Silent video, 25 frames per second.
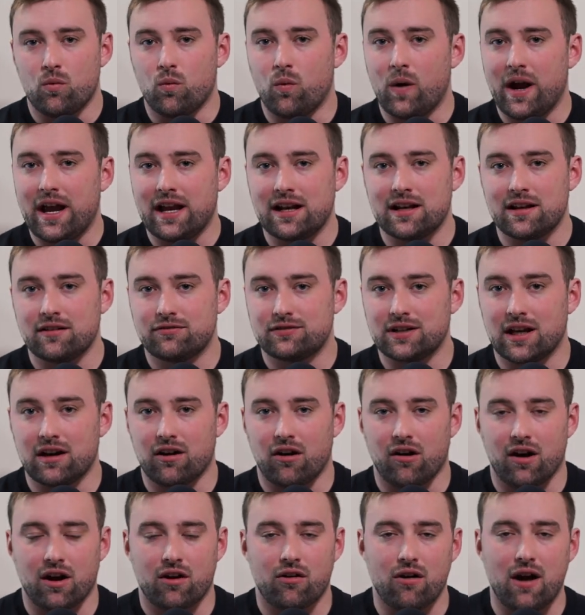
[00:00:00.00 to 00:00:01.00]

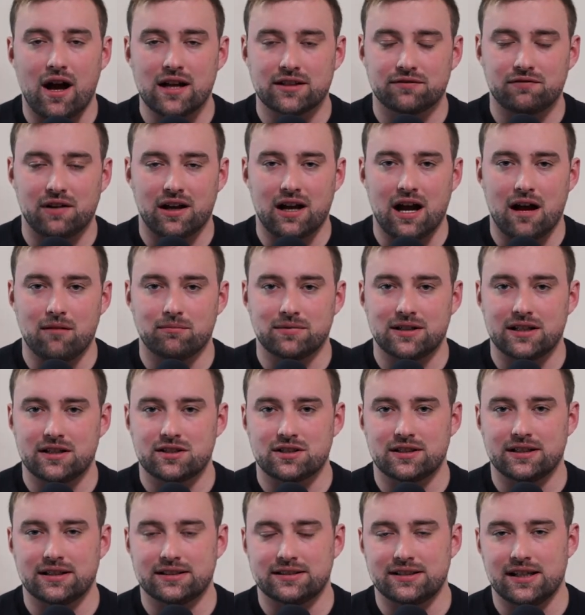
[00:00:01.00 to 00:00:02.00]
weightlifting or a CrossFit
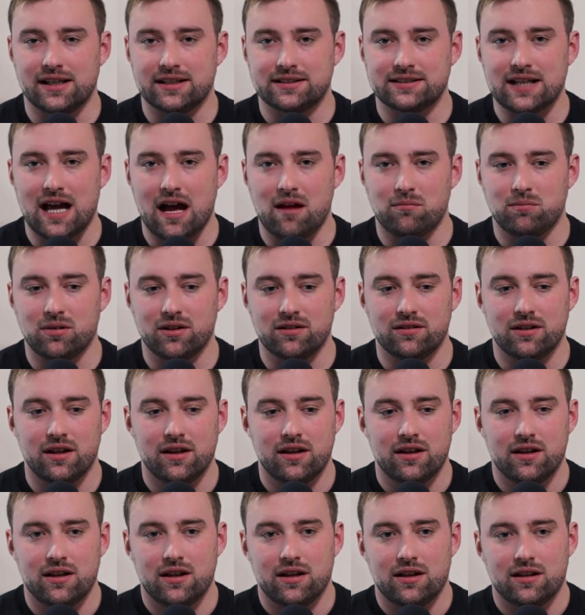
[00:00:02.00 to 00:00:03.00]
competition as the example,
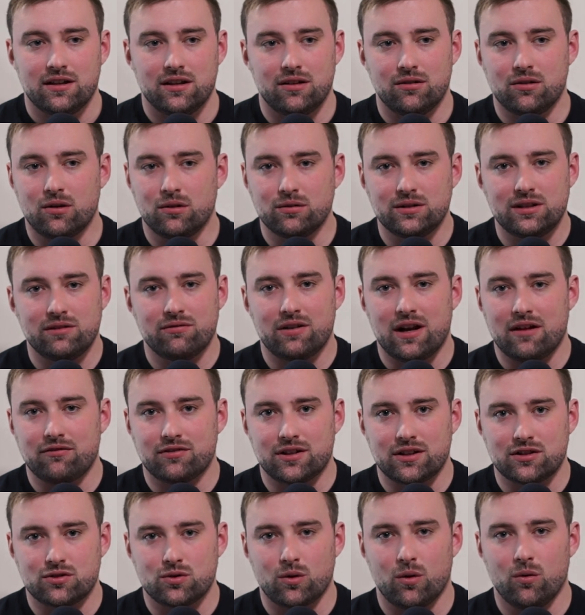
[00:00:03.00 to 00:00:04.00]
you don't even
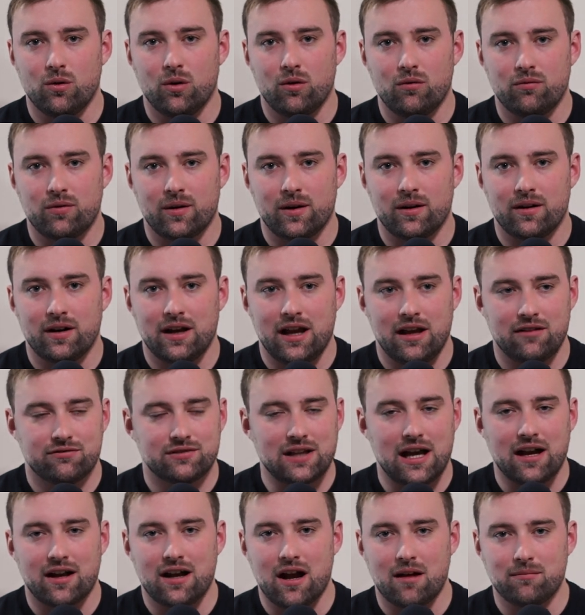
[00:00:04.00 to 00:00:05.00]
have control over if
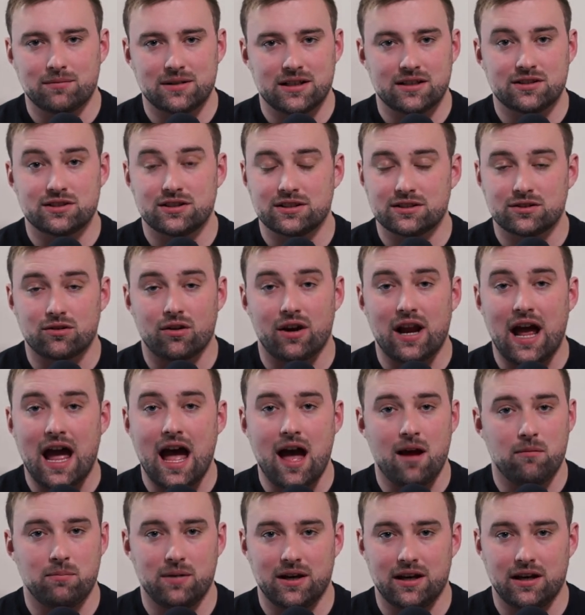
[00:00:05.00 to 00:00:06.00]
that competition is going to
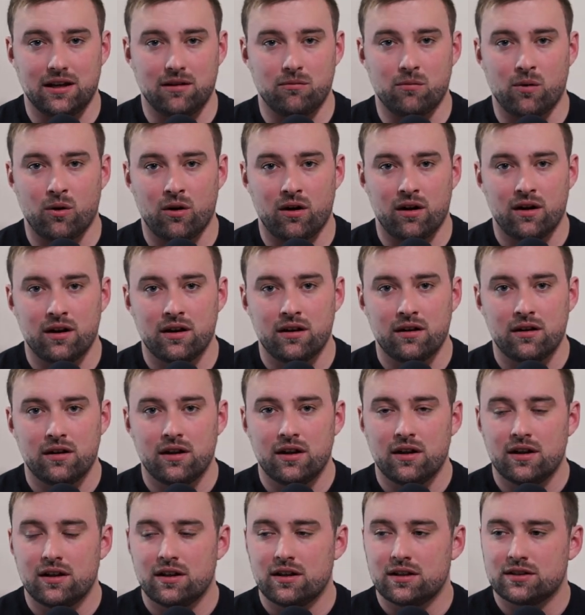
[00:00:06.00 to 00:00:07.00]
happen anymore.
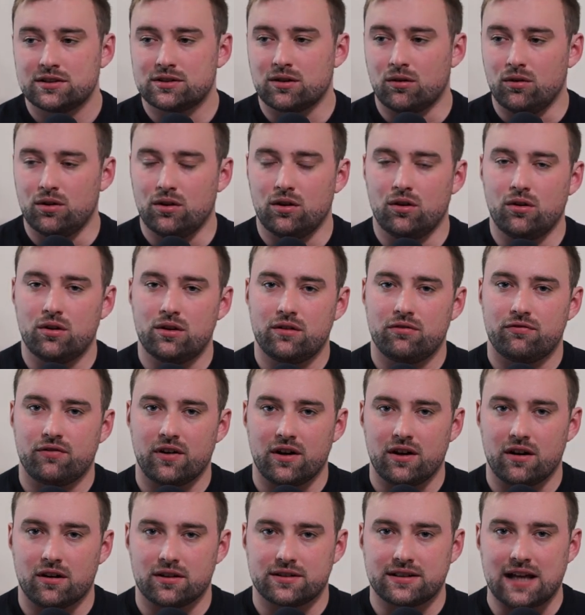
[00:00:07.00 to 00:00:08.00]
So look
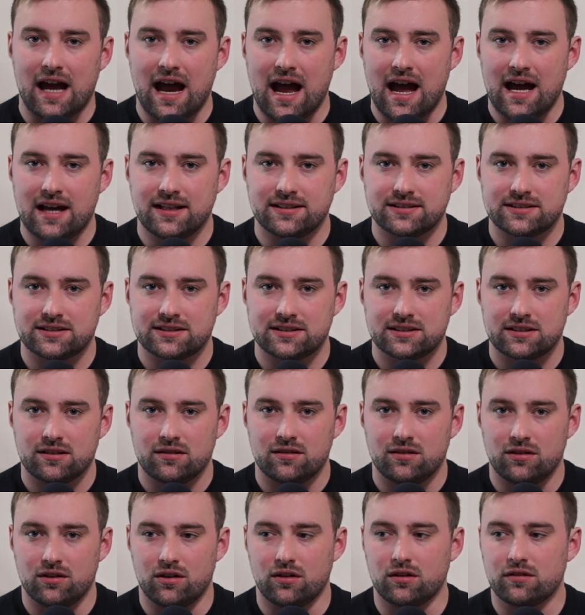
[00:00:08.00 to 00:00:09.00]
for your tasks,
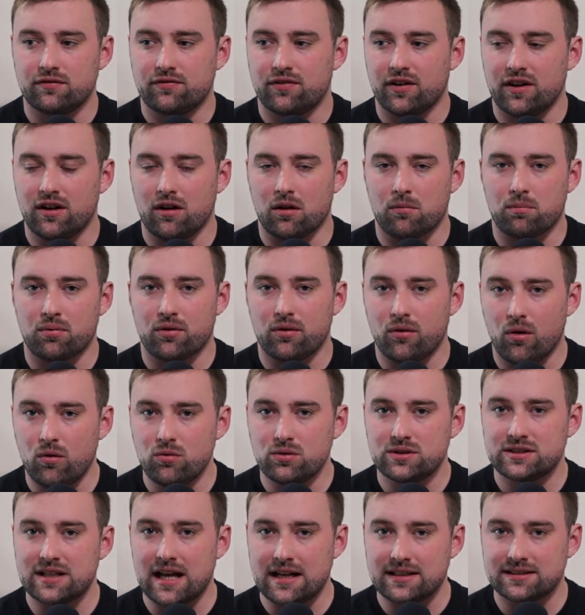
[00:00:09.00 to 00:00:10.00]
look for your
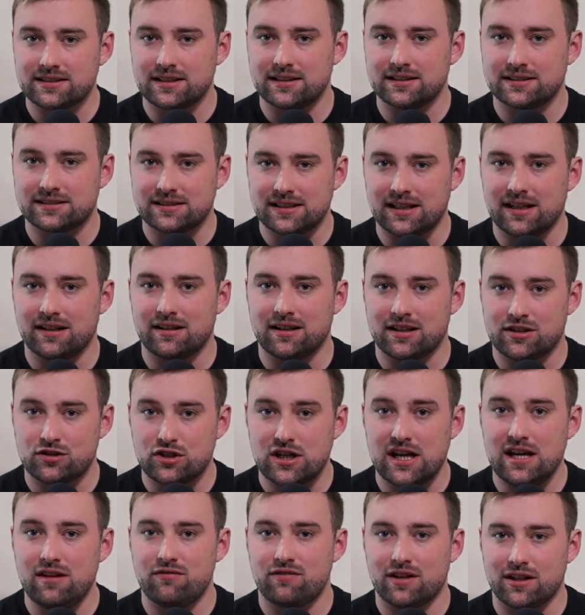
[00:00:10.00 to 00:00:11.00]
processes in
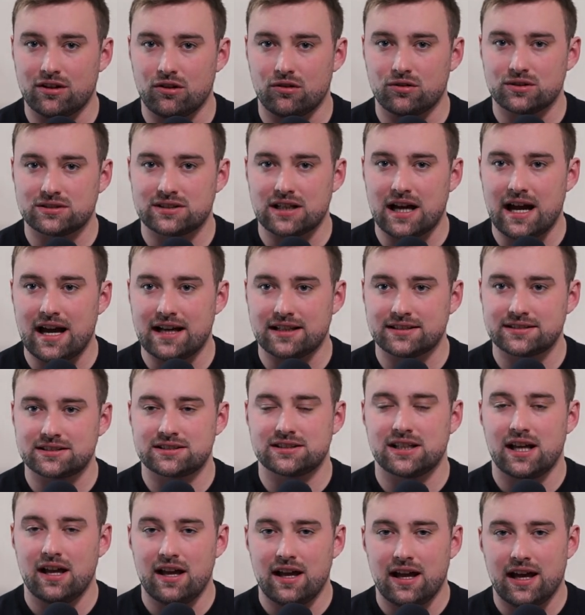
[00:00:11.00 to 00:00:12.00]
achieving those
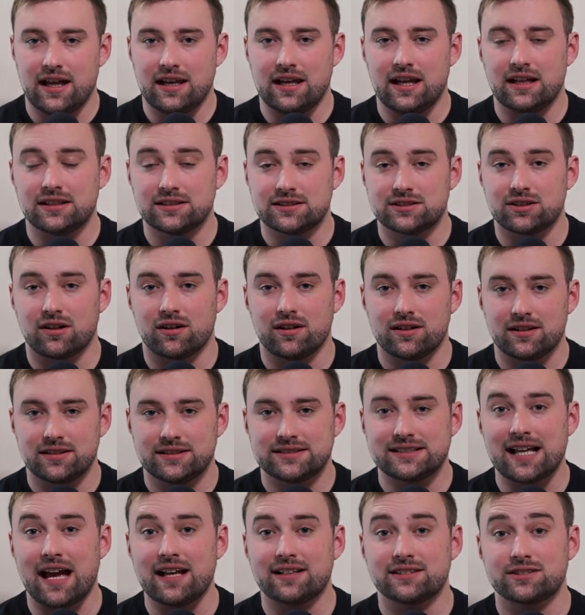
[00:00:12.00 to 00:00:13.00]
tasks, and then cert-
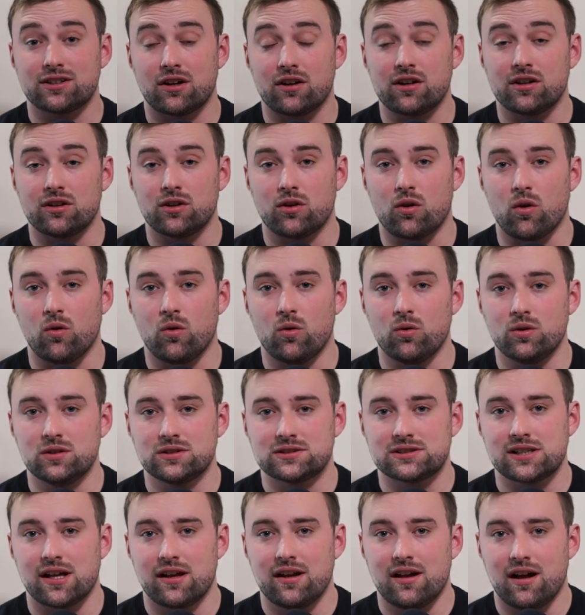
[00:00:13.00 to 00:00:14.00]
set certain
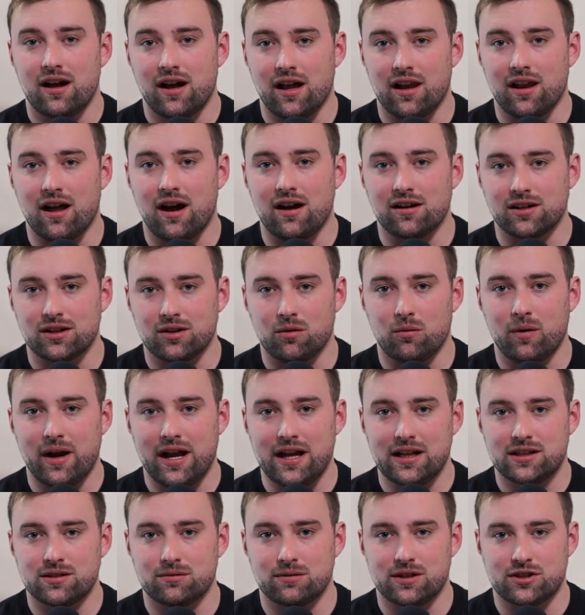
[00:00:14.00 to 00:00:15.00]
goals along the
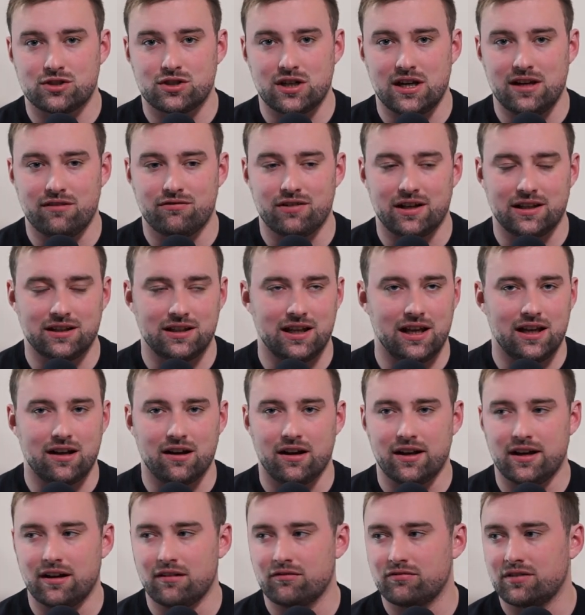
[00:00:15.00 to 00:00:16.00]
way to achieving the
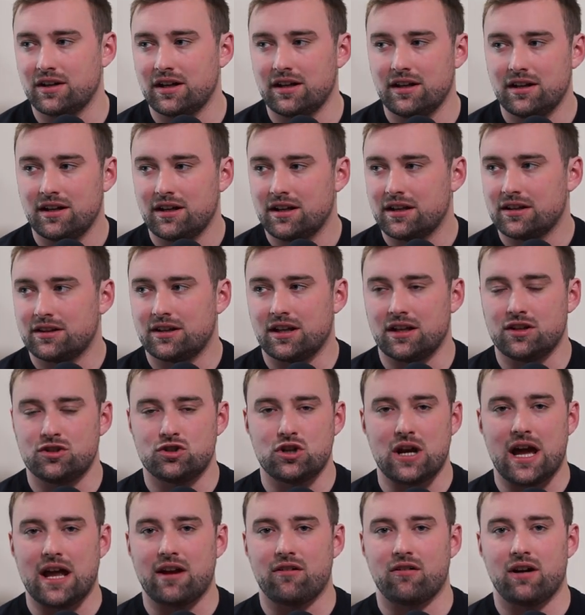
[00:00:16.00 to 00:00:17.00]
kind of the
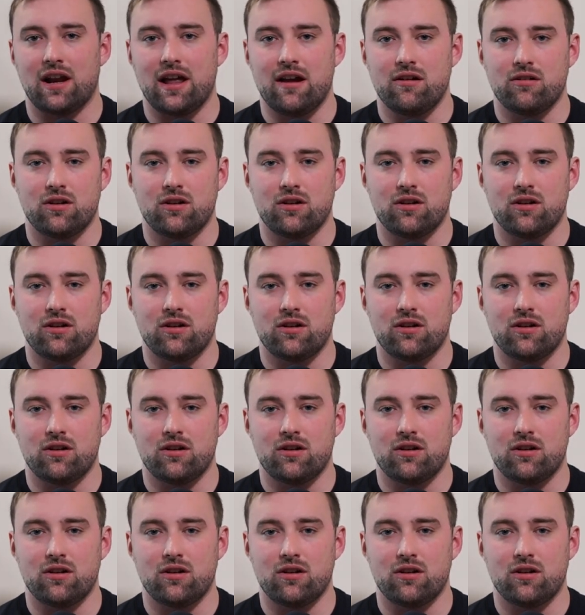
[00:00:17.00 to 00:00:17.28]
general